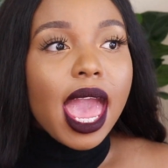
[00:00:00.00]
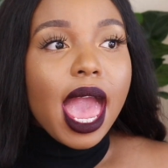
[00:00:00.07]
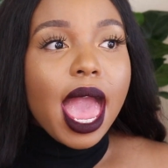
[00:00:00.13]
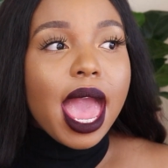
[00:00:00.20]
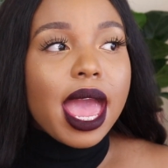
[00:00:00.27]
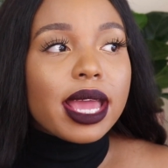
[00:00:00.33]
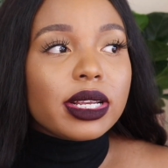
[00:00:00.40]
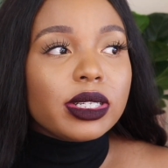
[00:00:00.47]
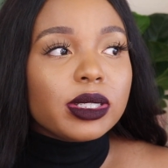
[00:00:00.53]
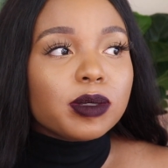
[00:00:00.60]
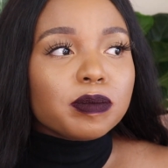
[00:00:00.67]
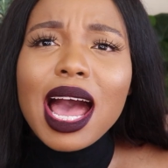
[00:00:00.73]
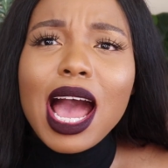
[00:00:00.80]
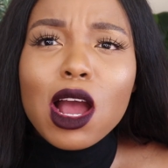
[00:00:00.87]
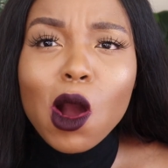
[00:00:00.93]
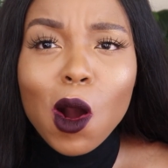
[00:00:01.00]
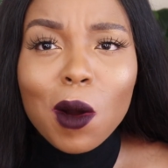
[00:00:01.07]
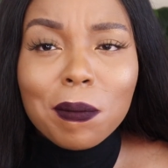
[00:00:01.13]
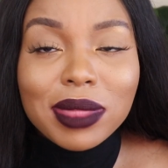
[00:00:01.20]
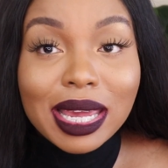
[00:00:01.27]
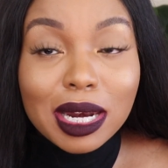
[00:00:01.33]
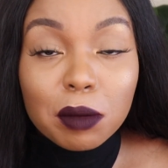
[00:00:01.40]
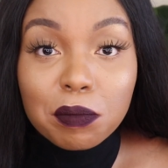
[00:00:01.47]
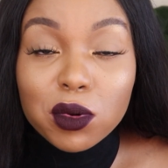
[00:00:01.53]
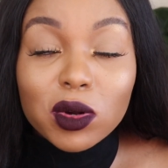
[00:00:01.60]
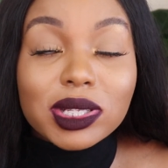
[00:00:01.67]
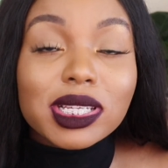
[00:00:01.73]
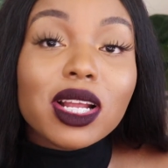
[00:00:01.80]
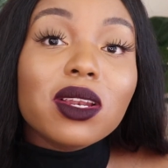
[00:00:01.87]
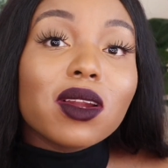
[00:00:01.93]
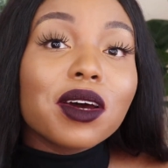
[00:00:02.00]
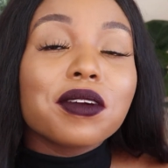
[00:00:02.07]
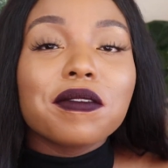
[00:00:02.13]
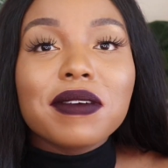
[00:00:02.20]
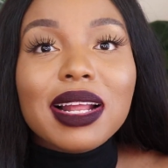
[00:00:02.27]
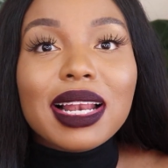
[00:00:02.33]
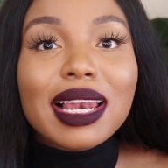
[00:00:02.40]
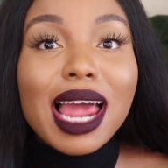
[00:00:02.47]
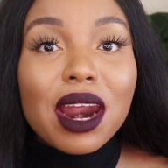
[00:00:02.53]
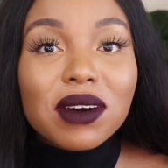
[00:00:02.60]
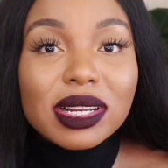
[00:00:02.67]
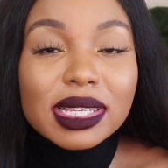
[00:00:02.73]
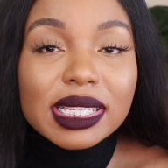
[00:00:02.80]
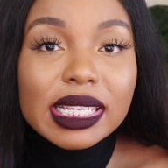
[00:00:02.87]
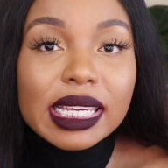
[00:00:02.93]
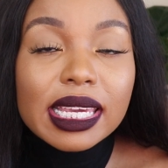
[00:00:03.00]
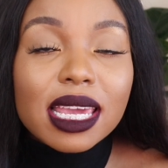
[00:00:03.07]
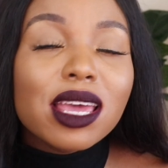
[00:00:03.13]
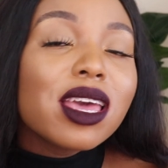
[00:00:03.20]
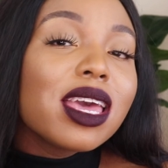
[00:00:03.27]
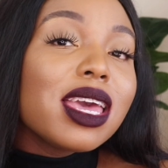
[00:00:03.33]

And I hope that it brought a lot of clarity.